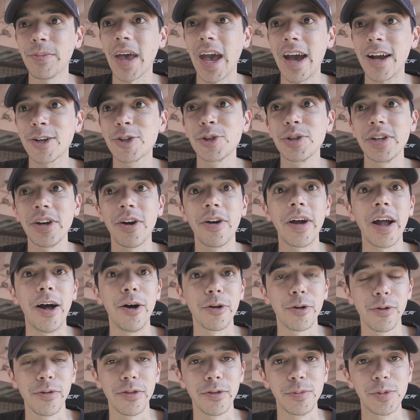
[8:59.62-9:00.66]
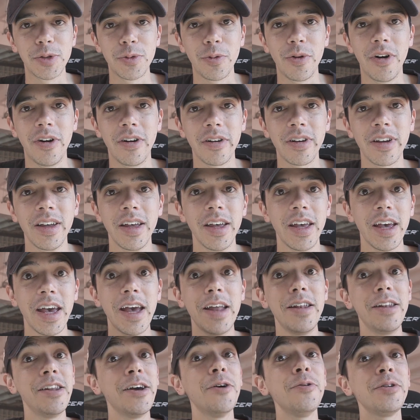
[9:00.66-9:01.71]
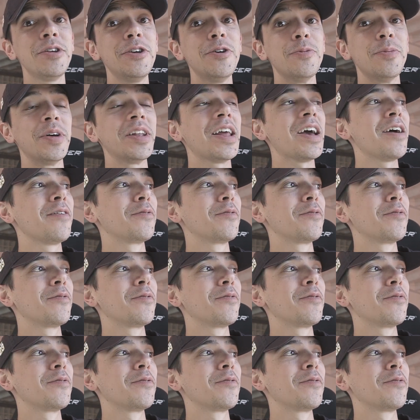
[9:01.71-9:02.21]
actually our algorithm's wrong. And no human